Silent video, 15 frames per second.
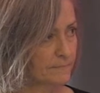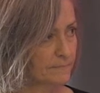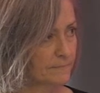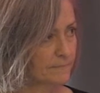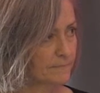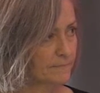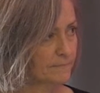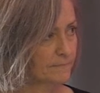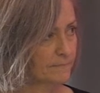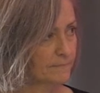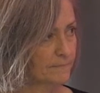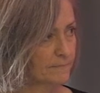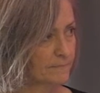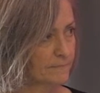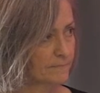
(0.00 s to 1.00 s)

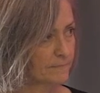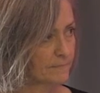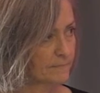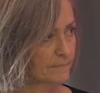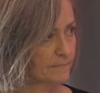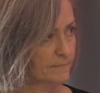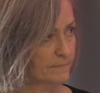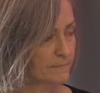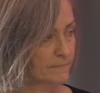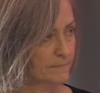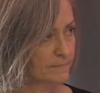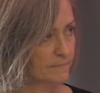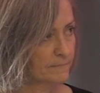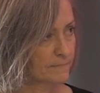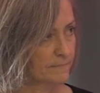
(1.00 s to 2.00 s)

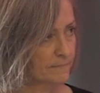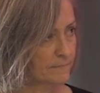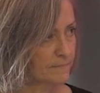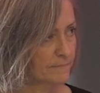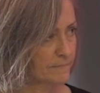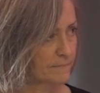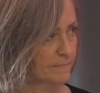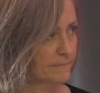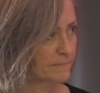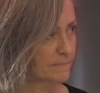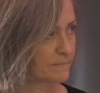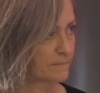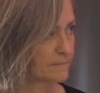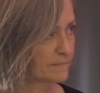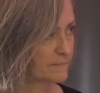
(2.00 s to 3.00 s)

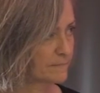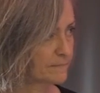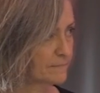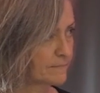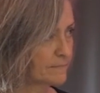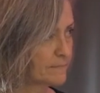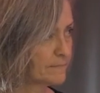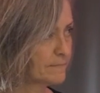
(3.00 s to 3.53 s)
The person shown says nothing.